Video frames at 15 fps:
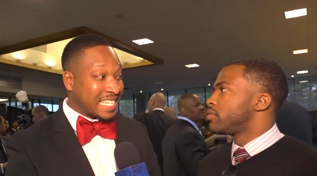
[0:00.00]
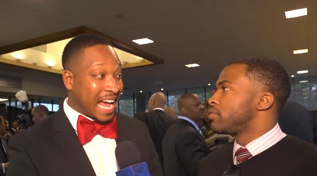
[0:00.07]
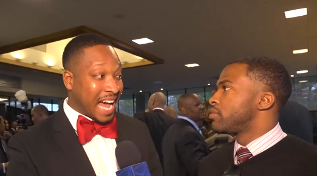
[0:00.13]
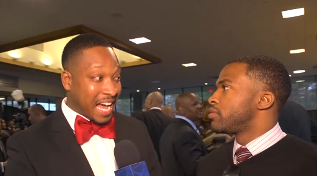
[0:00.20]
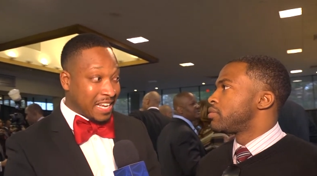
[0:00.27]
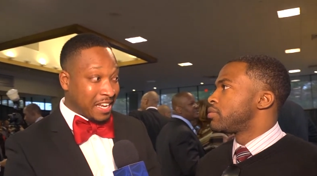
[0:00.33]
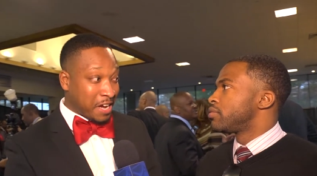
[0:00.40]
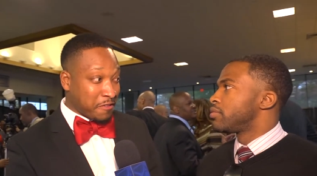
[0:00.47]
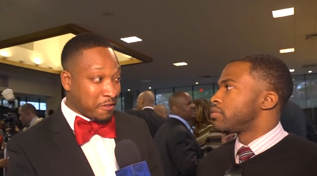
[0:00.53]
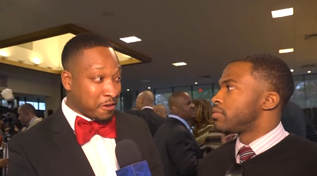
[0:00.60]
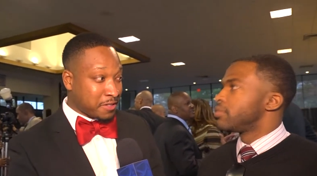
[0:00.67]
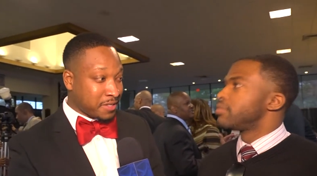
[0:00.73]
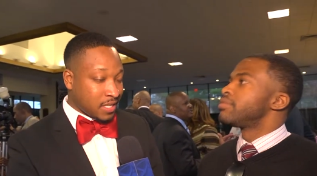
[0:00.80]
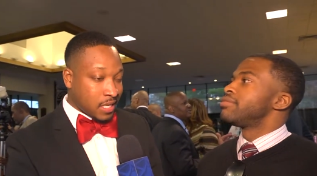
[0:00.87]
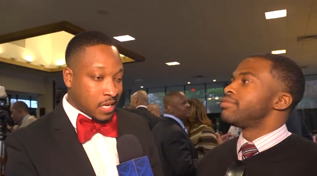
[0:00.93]
Speaker 1: tie lover.
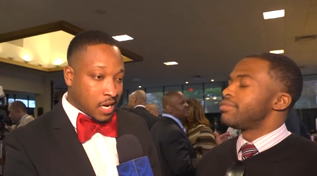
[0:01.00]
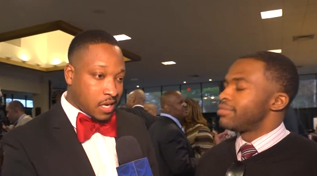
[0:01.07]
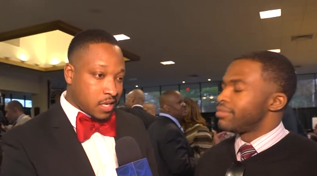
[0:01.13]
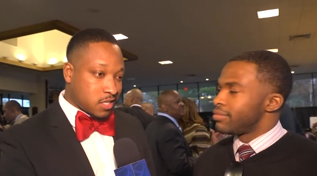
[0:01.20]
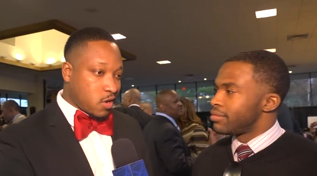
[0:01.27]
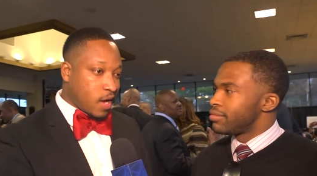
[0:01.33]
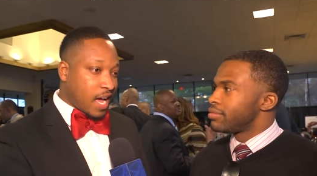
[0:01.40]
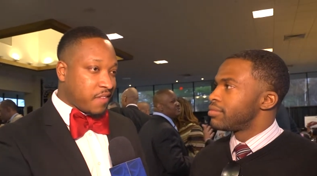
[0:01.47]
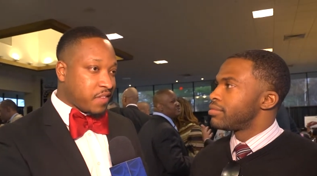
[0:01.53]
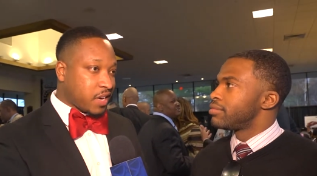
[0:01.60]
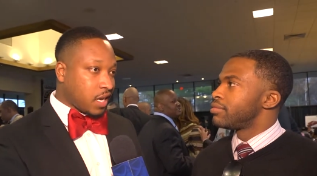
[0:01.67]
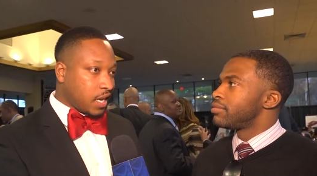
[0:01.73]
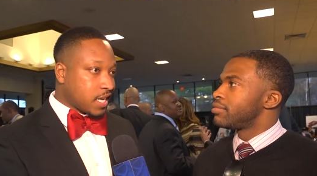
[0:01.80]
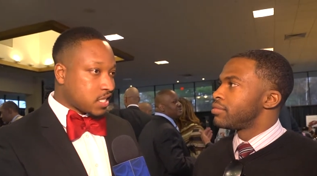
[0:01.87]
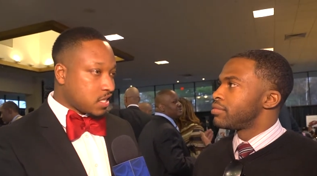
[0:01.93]
Uh, so I have a
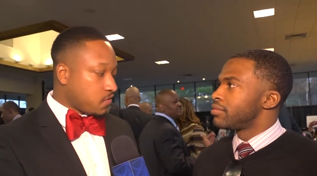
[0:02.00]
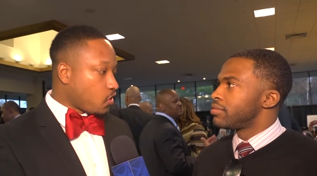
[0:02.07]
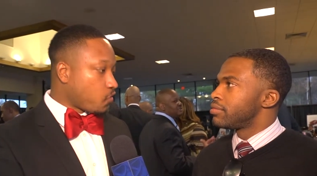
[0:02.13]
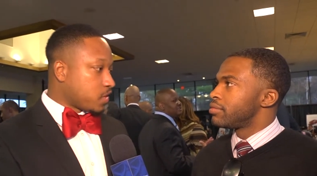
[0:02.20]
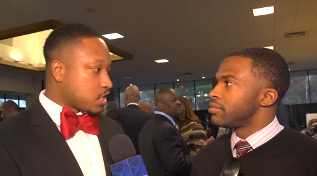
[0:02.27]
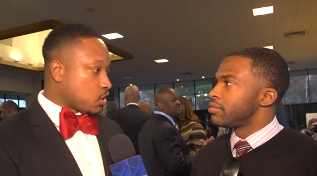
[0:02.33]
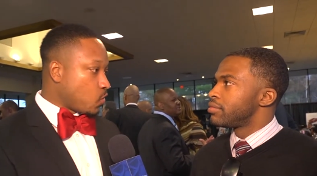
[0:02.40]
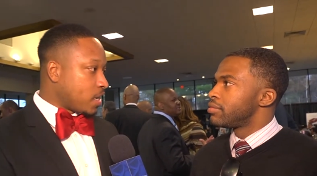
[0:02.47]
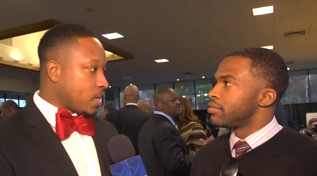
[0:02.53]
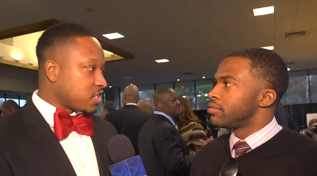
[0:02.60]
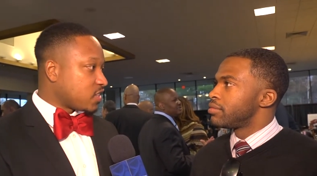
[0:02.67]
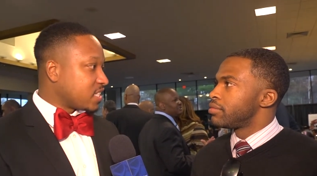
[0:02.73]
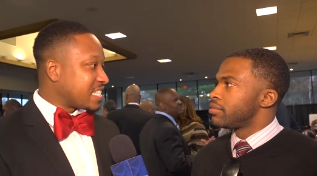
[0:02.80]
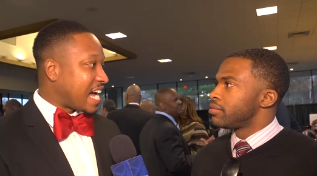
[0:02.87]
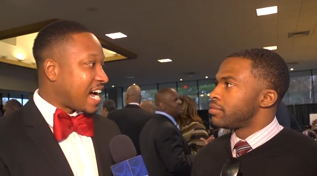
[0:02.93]
collection of over
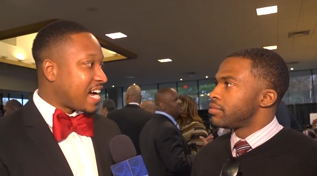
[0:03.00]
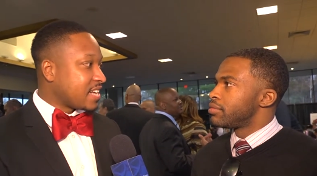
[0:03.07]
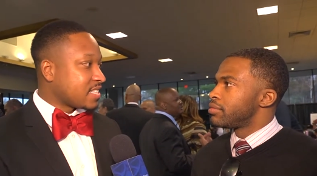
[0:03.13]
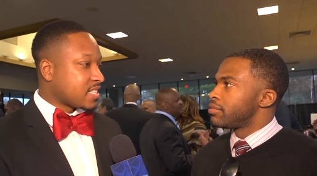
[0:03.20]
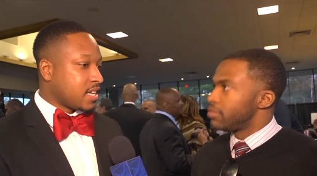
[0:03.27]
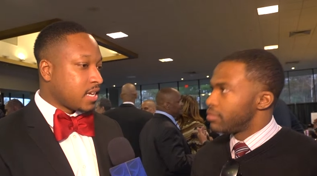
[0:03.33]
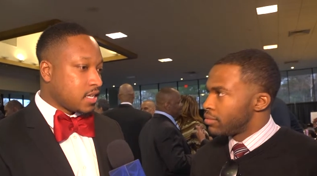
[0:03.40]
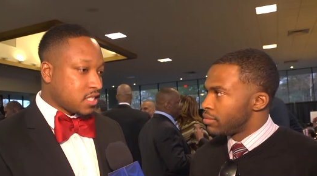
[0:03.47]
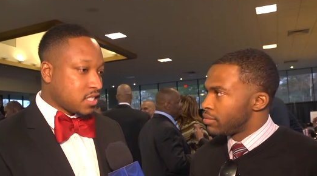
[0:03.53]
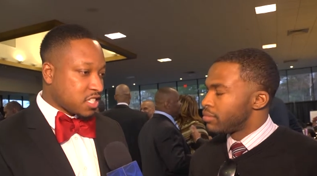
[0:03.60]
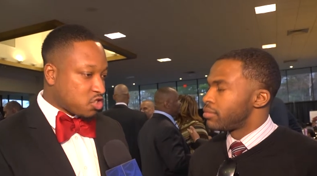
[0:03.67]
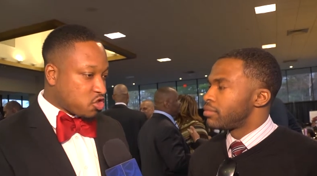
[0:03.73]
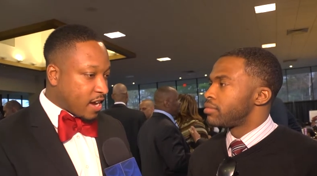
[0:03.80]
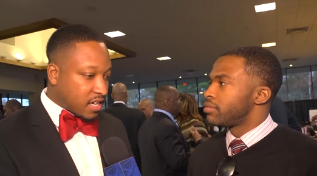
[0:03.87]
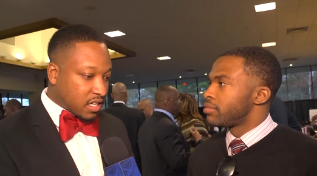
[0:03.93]
200 ties, and uh, just
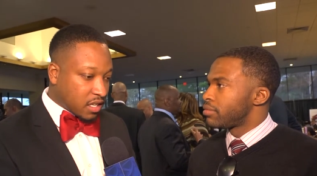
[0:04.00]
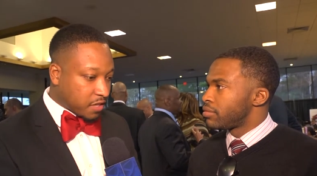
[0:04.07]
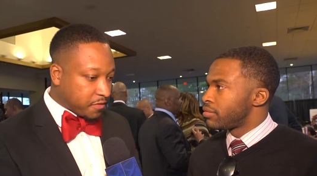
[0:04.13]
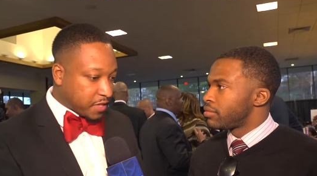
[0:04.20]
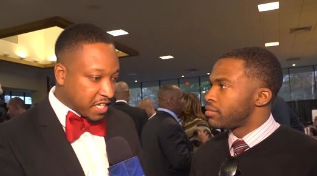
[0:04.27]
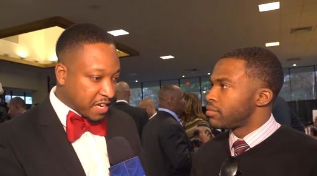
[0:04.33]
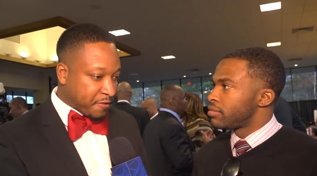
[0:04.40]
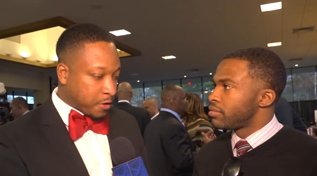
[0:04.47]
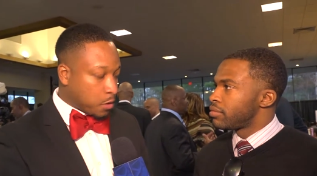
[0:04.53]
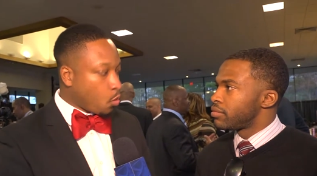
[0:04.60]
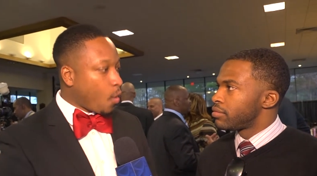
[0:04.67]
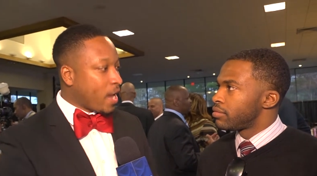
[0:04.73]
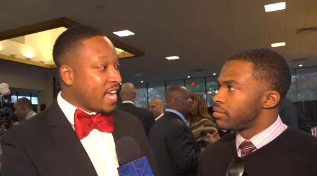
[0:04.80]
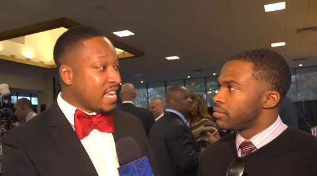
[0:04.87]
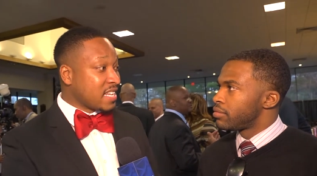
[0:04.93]
trying to look for different
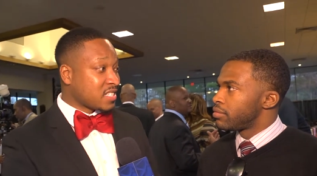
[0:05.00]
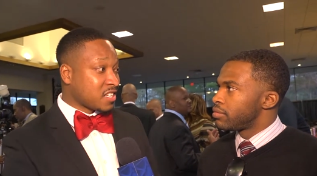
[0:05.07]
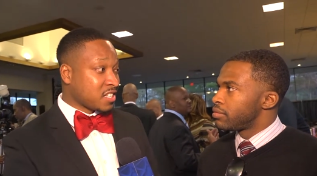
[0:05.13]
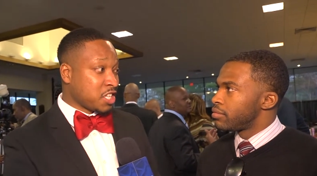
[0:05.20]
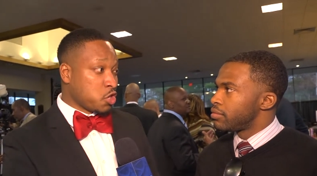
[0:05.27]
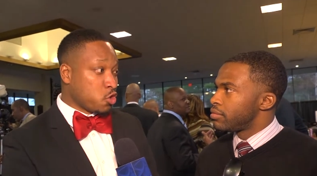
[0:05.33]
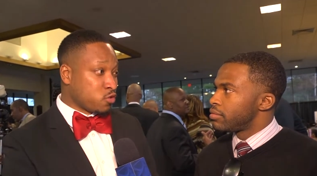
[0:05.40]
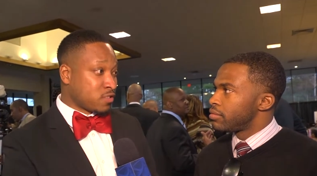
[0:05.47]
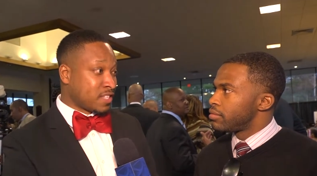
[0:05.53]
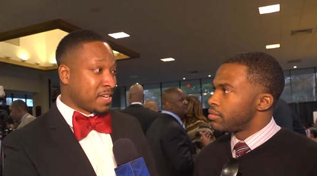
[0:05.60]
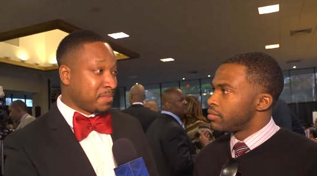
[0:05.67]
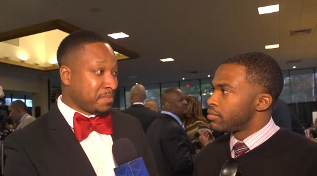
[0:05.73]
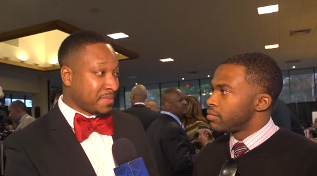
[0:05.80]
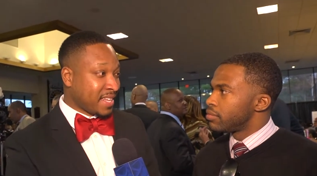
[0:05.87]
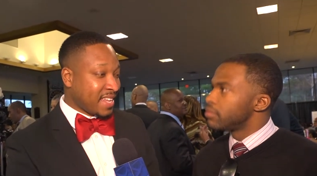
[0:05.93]
ways to use them,
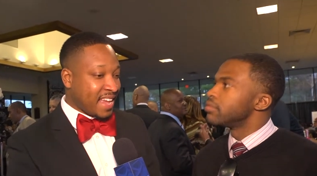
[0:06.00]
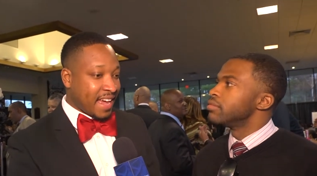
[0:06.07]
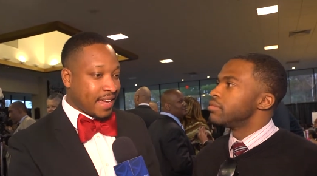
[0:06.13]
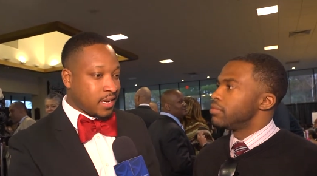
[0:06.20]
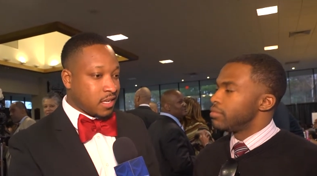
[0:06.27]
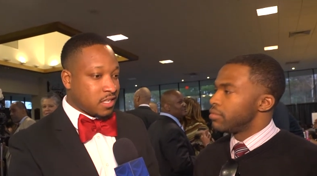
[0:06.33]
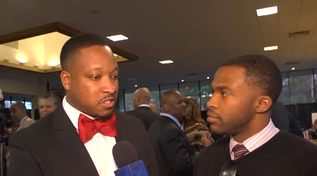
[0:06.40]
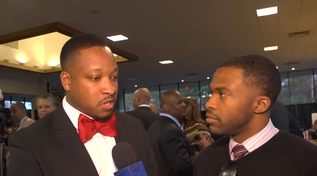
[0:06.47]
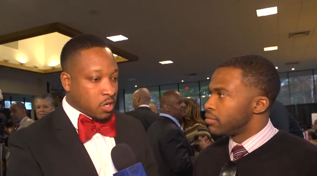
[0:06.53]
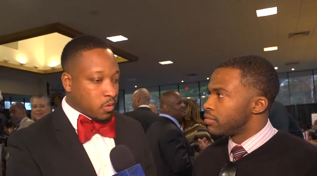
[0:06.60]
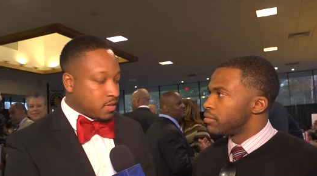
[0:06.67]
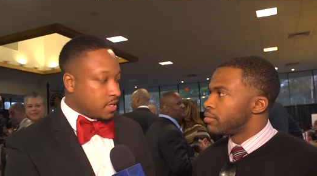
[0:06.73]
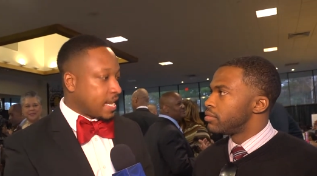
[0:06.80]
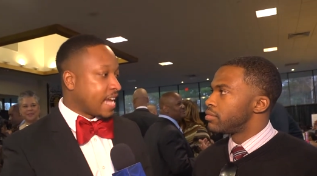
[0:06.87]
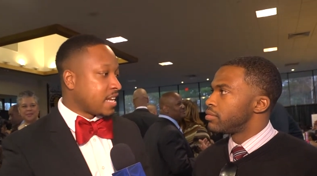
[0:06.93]
and you
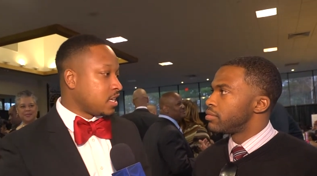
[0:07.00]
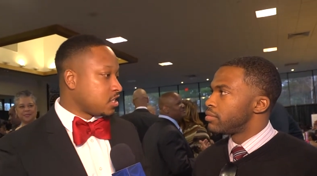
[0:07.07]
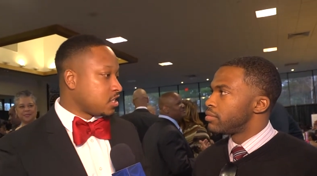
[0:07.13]
know, not in